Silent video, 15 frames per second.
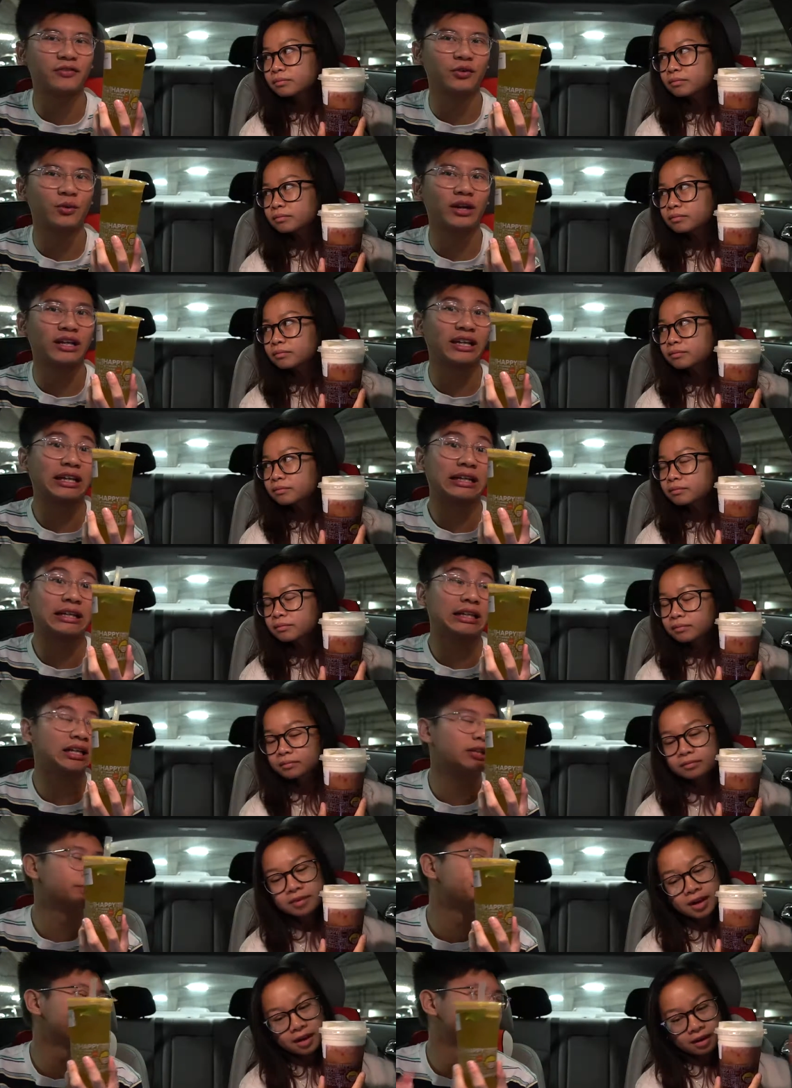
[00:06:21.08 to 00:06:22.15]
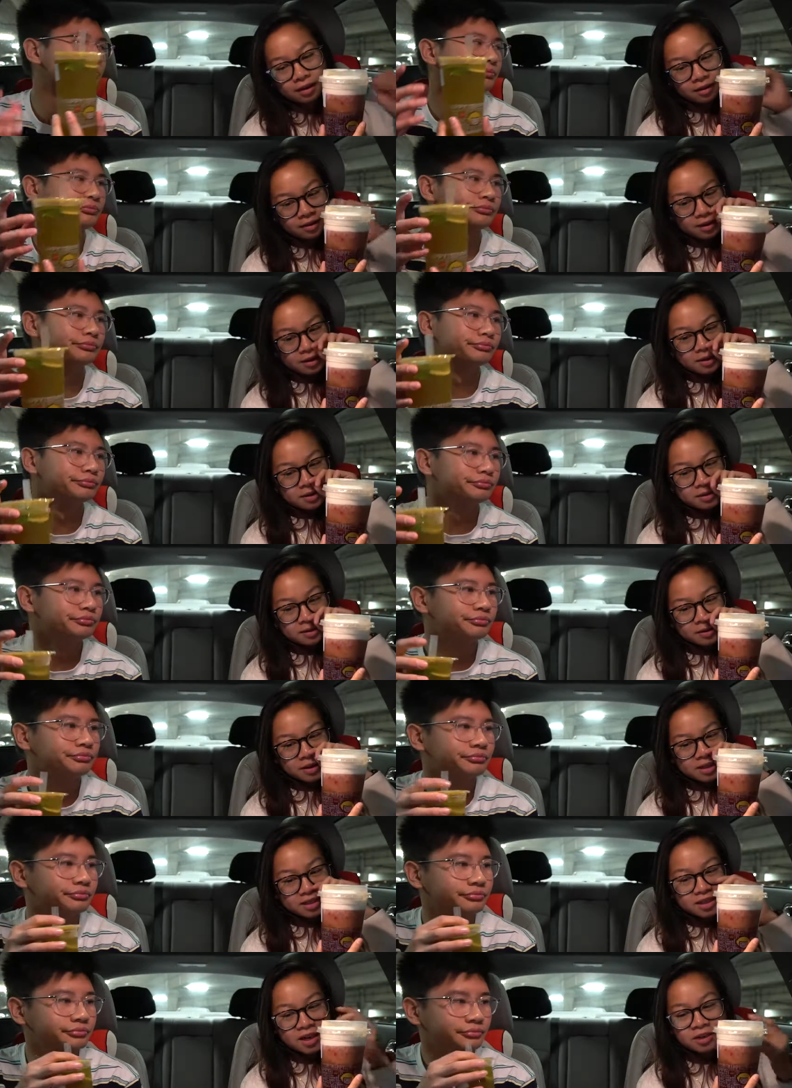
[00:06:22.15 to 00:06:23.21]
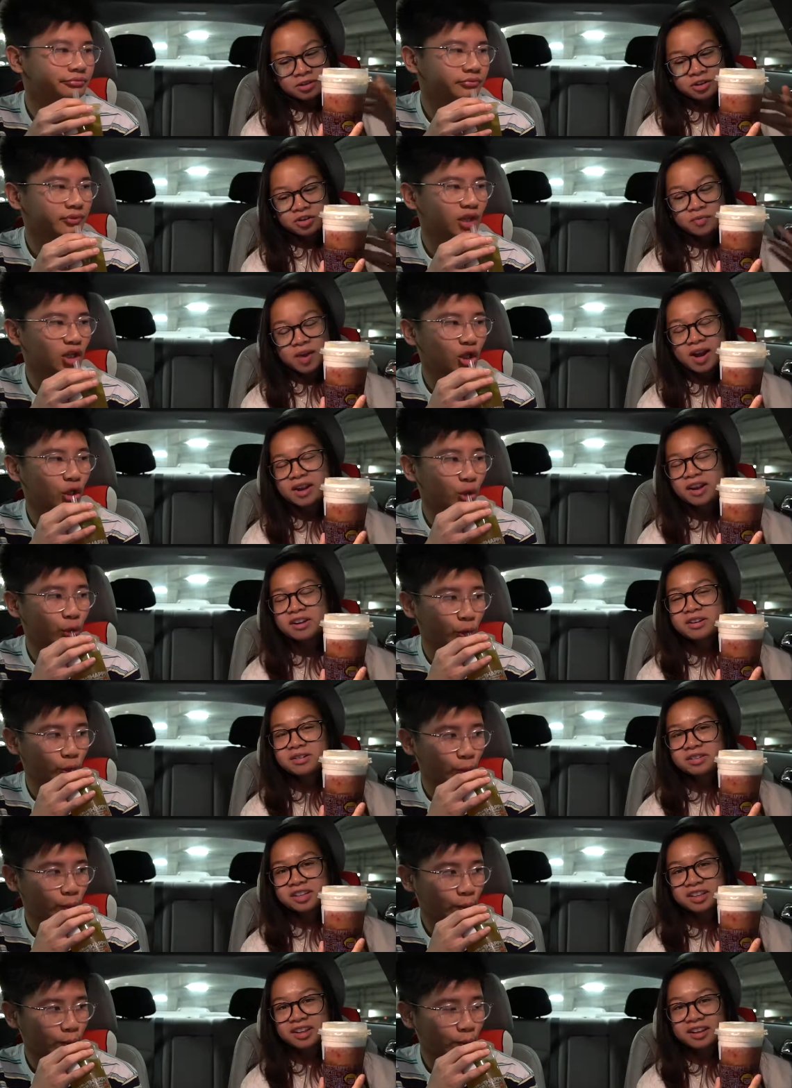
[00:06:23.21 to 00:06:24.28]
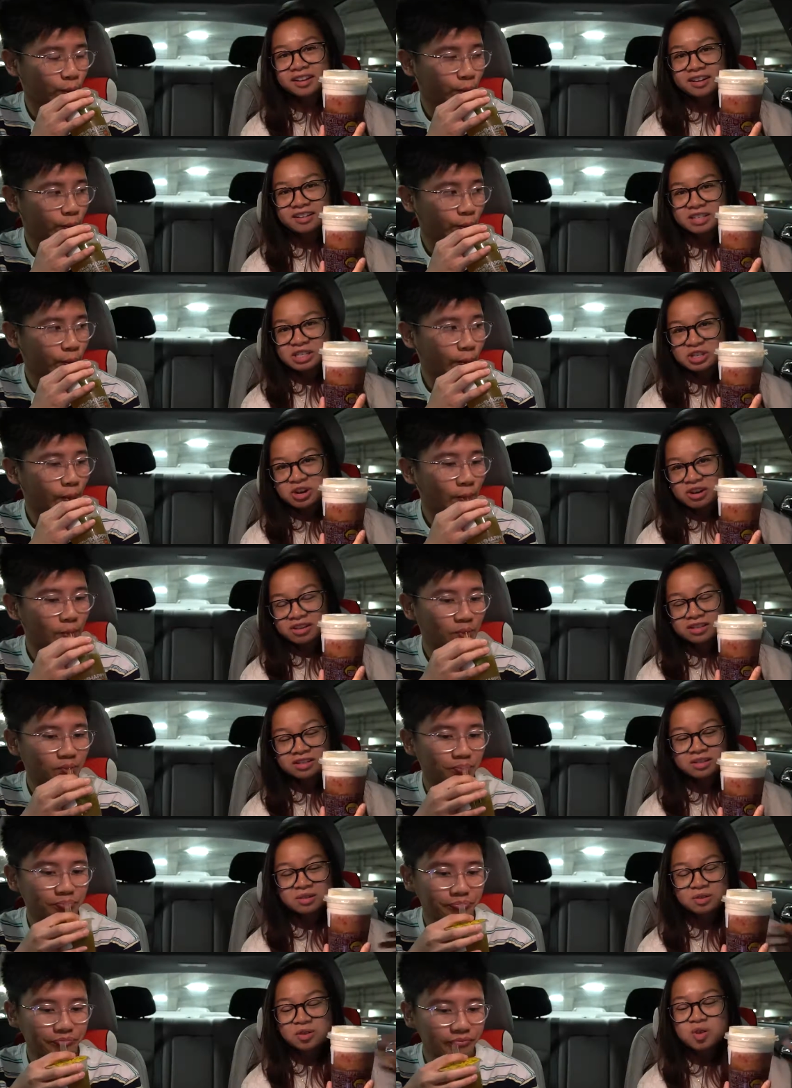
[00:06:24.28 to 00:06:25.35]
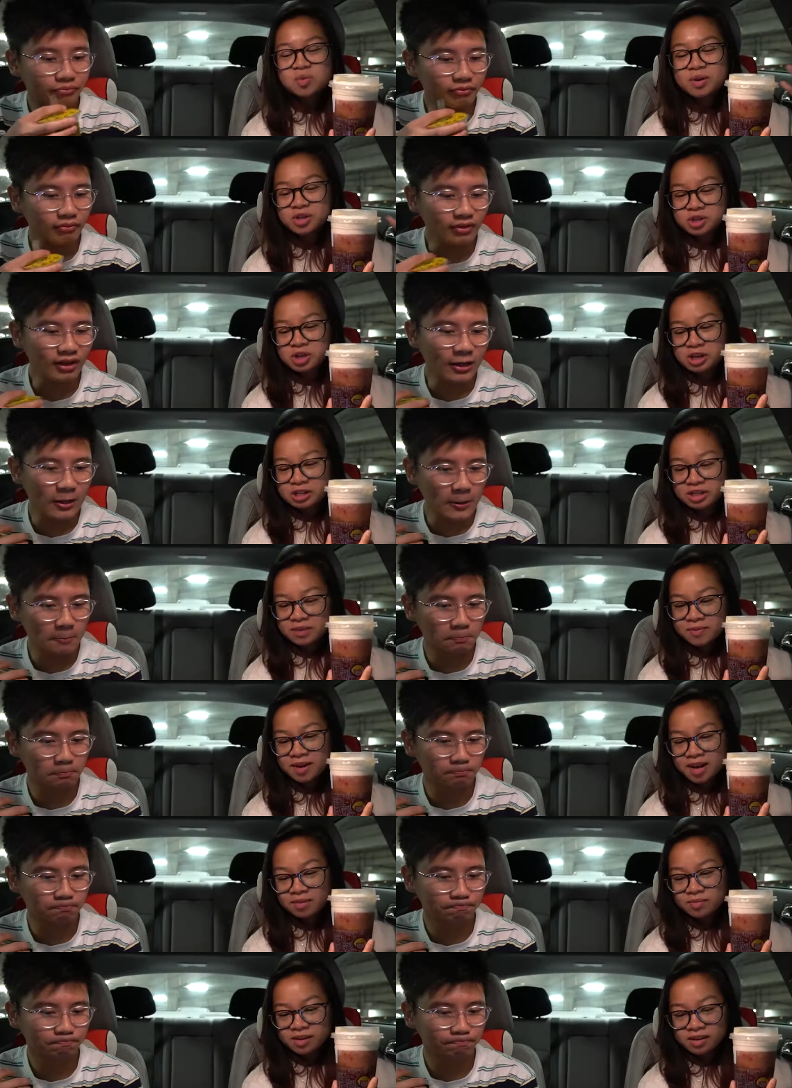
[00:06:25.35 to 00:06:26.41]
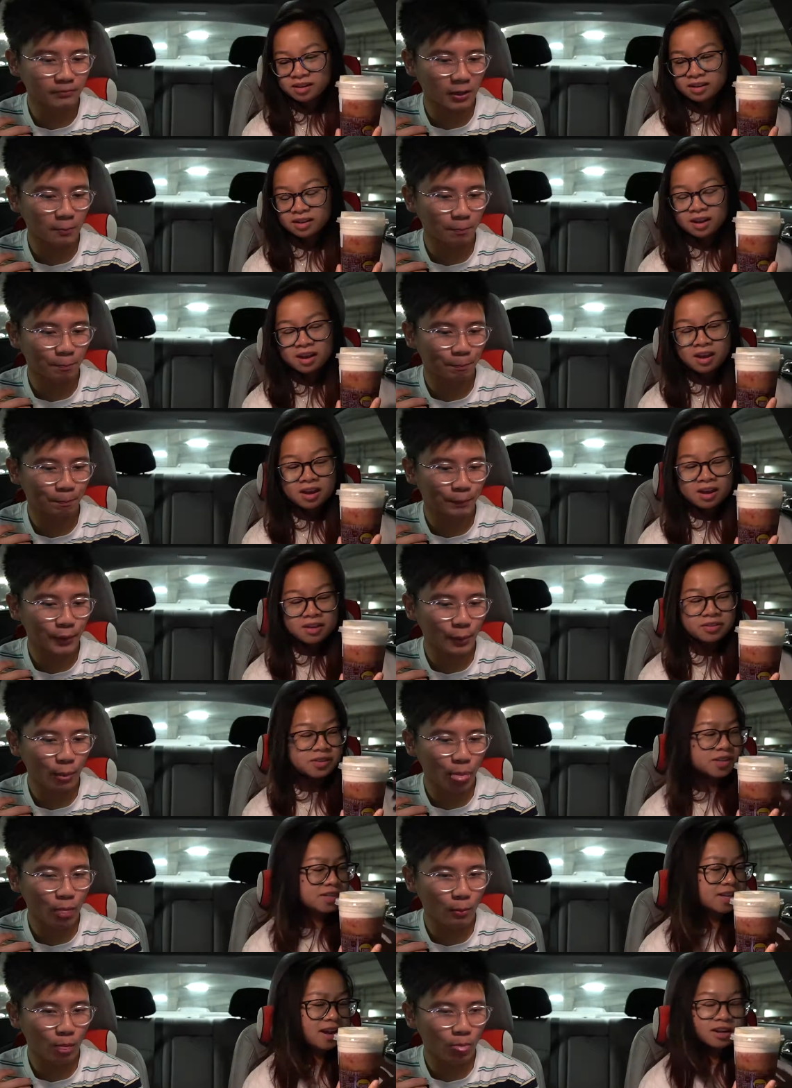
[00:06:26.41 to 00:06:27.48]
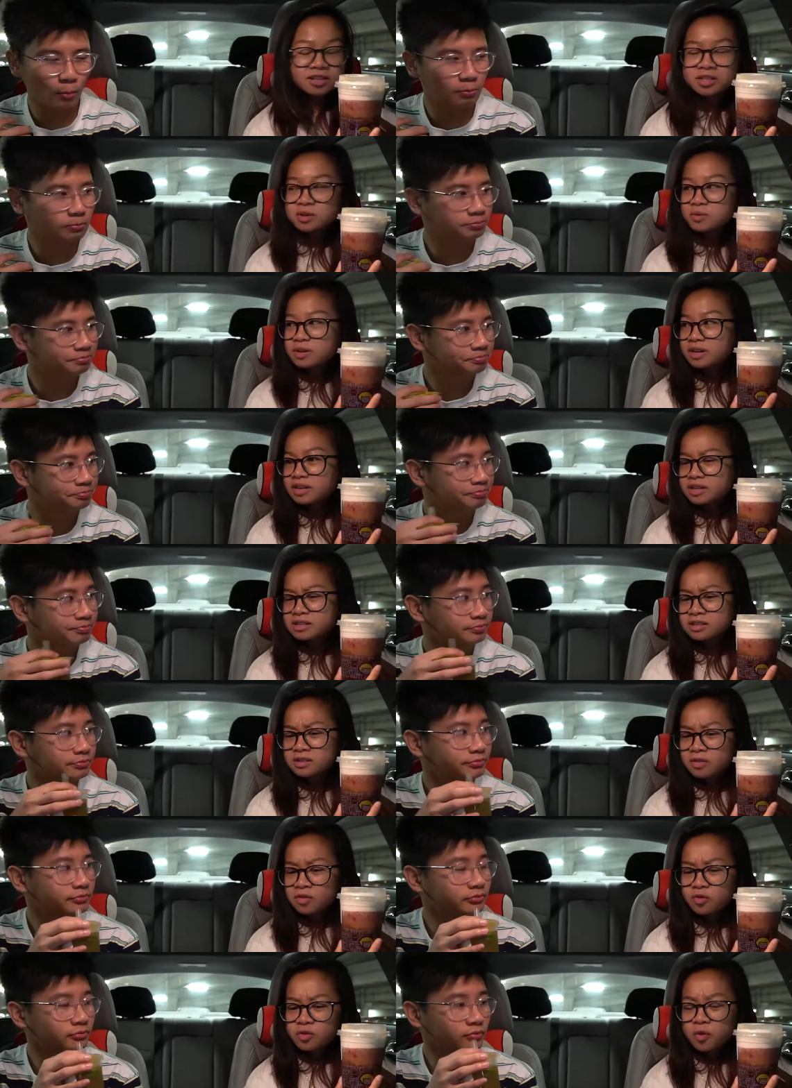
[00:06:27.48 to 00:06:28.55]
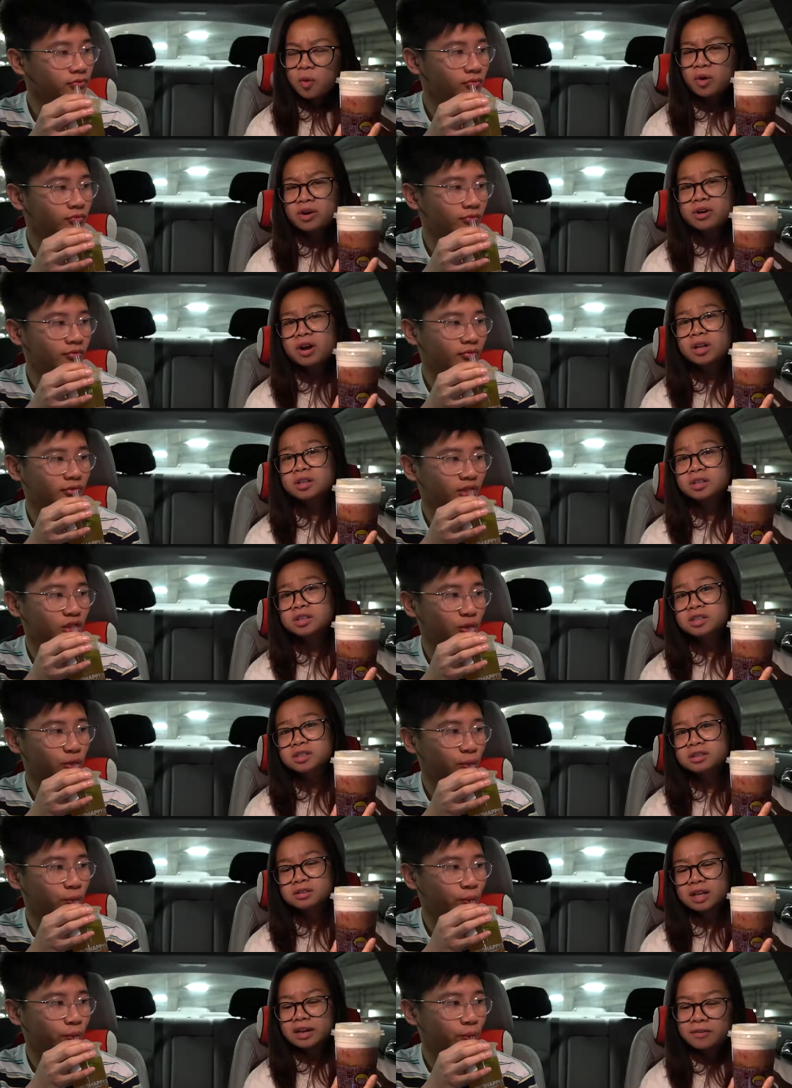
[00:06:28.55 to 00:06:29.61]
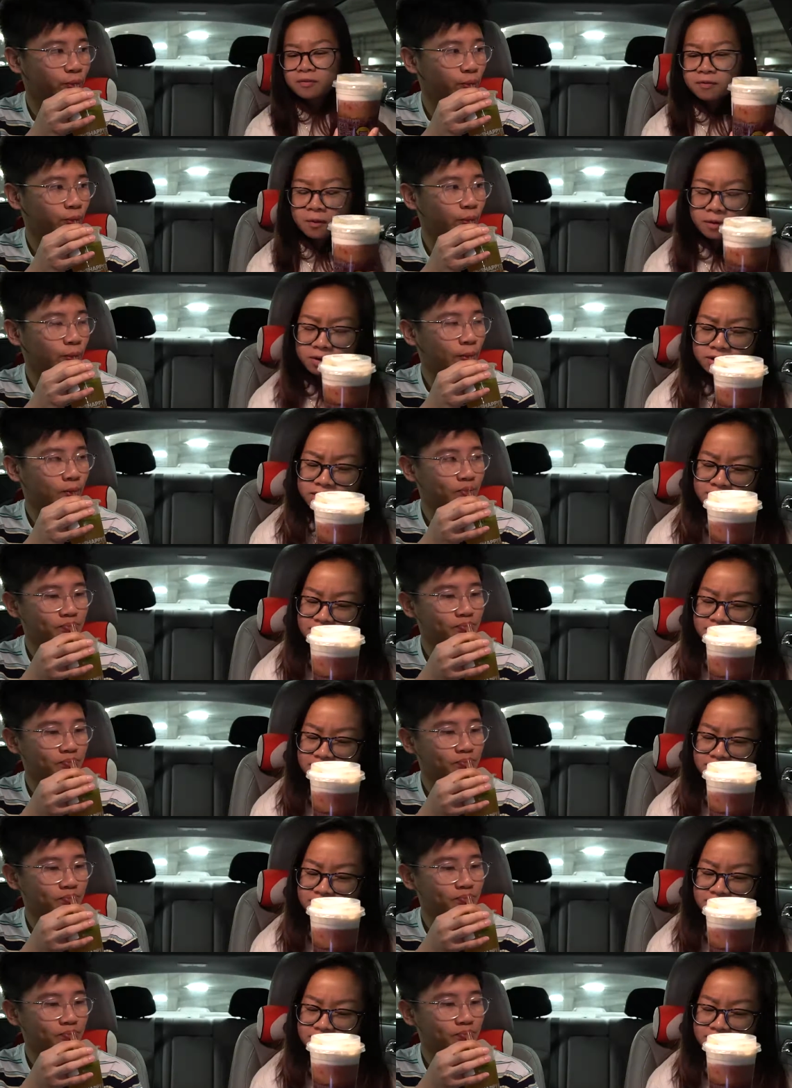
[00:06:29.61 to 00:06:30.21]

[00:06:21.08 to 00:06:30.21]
Speaker 1: if you want to get it again.
Speaker 2: Yeah. So I guess texture of mine, I didn't really like it because the chunks. There's too much chunks coming at me. This actually was four dollar, like four